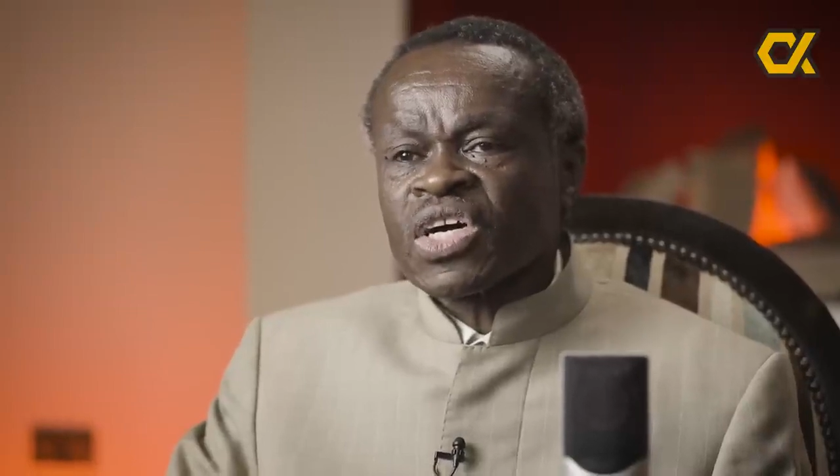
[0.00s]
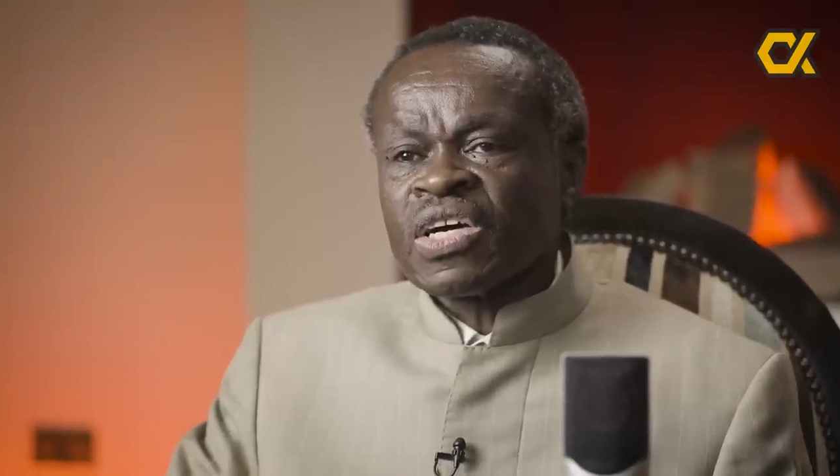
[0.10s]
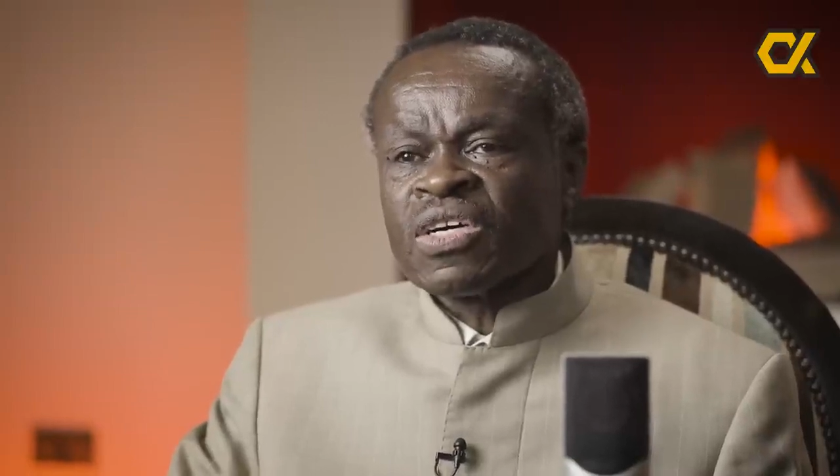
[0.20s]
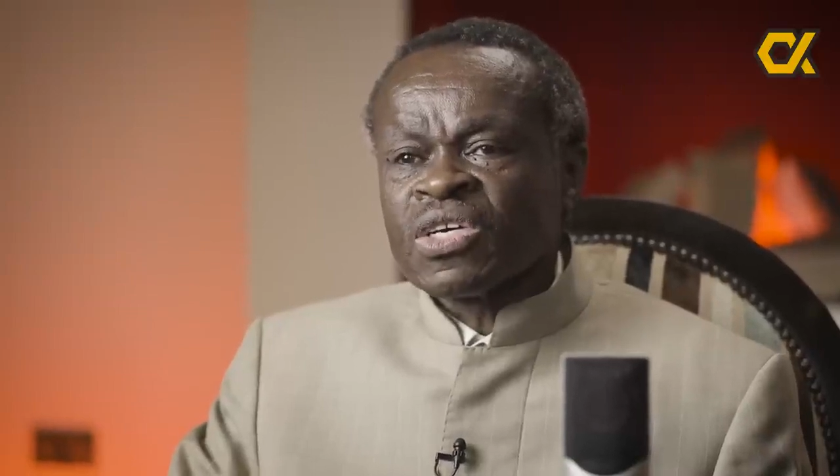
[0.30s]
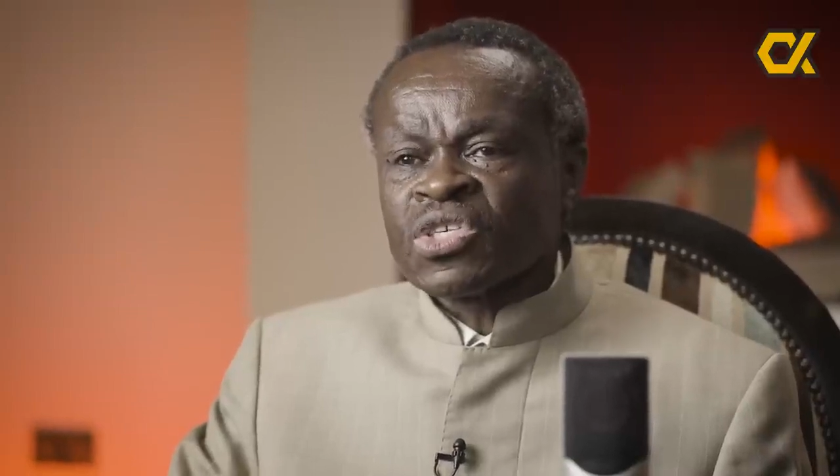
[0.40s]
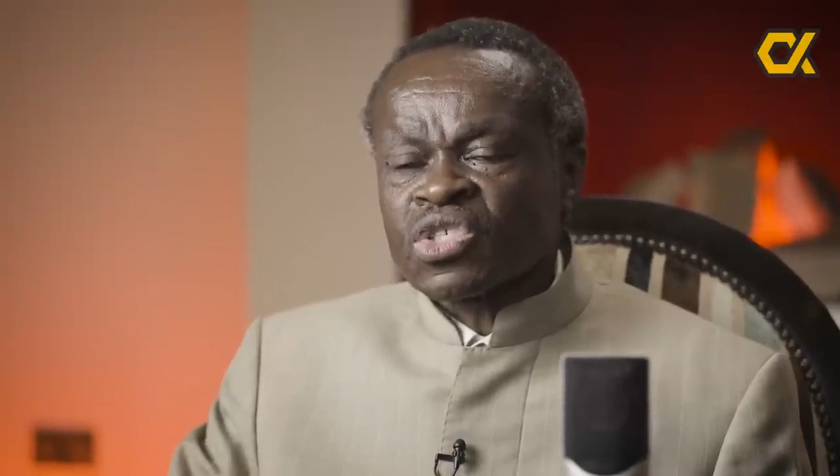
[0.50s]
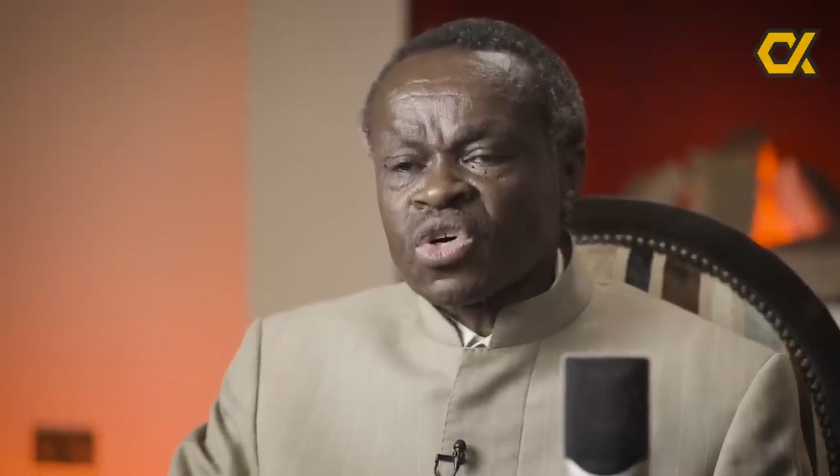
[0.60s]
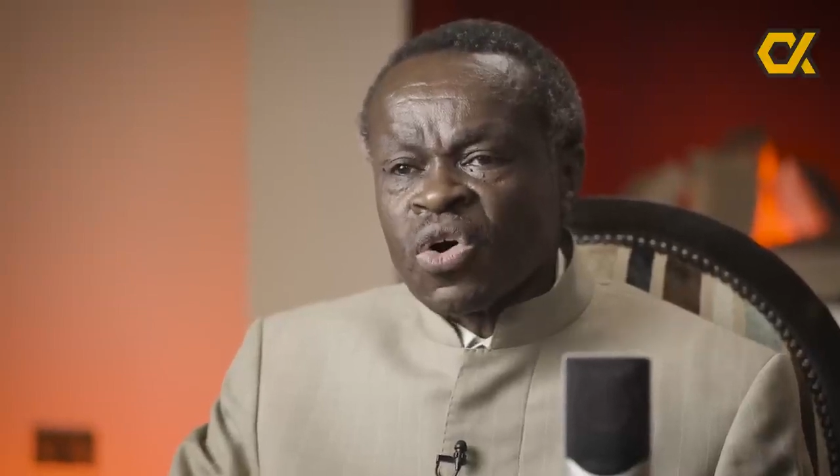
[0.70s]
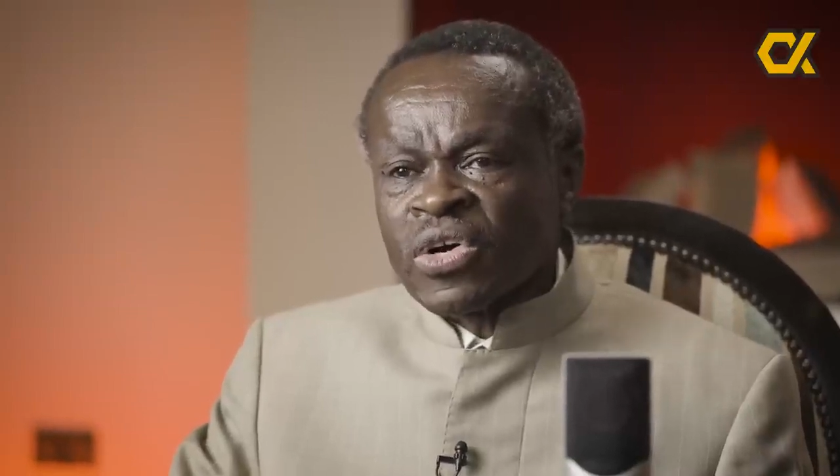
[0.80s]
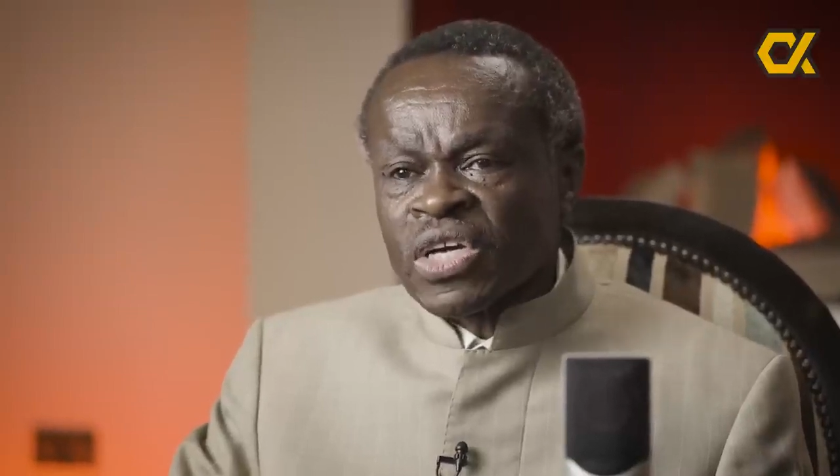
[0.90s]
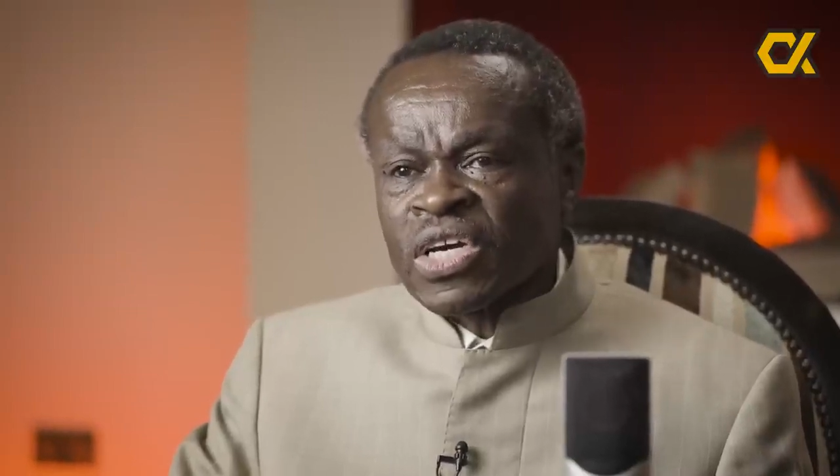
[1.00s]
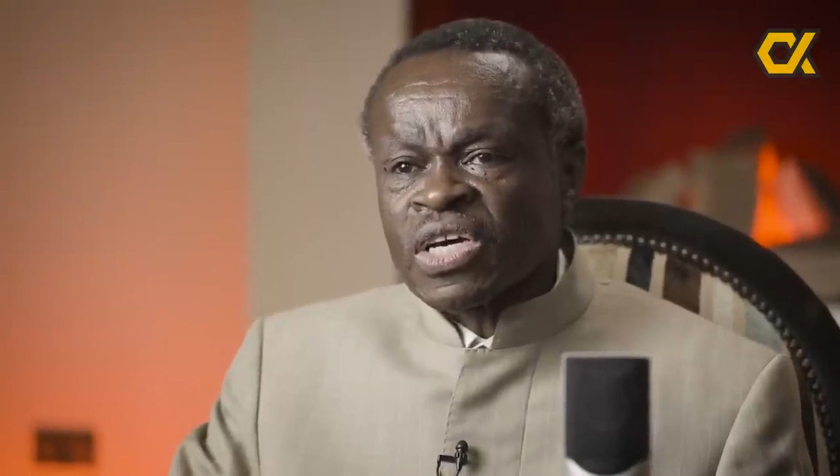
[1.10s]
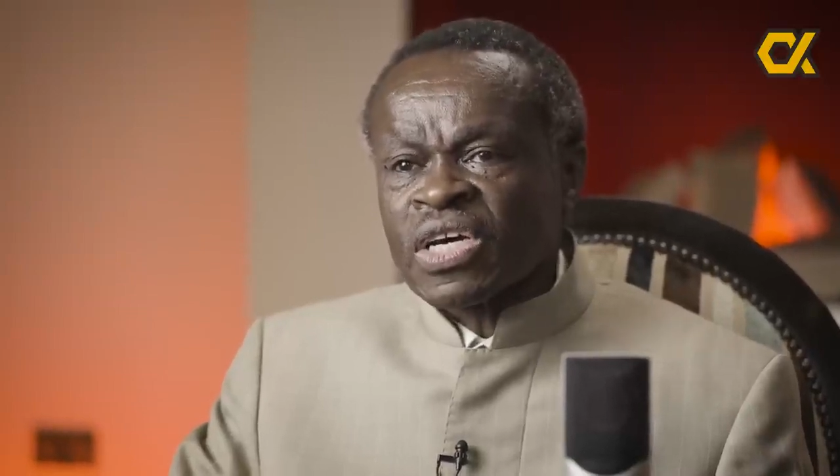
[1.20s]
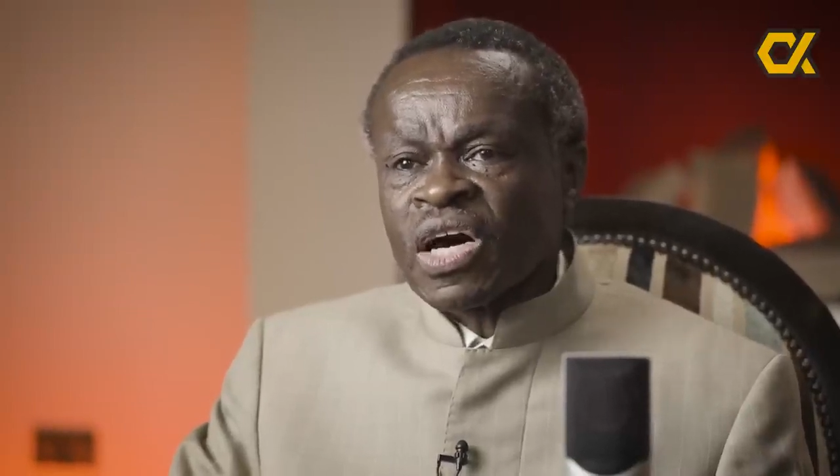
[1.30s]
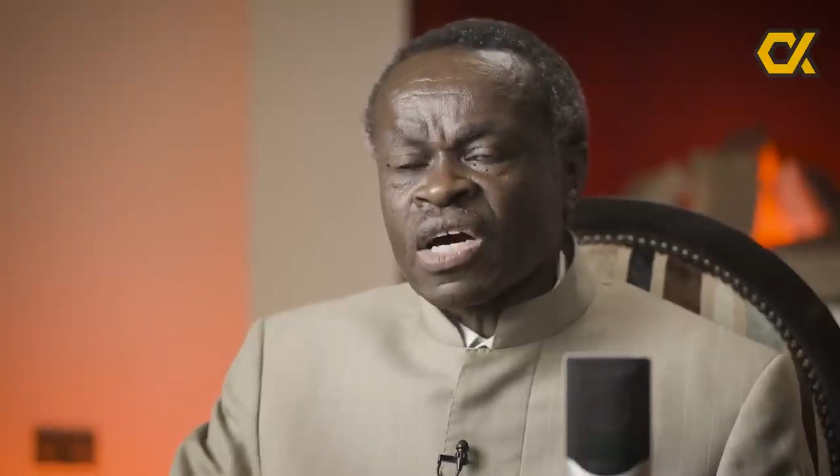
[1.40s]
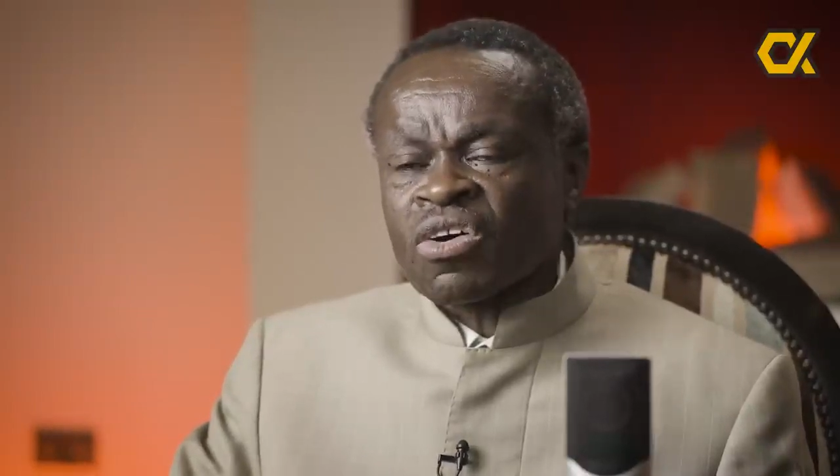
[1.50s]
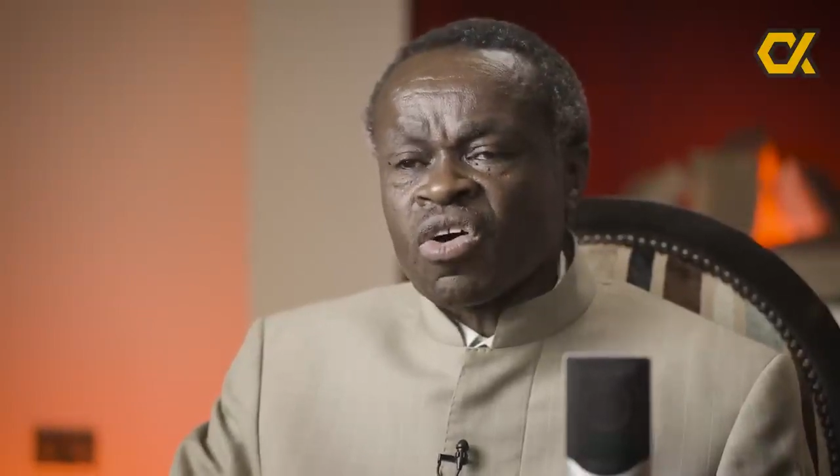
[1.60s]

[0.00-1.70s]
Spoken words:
and disorderly and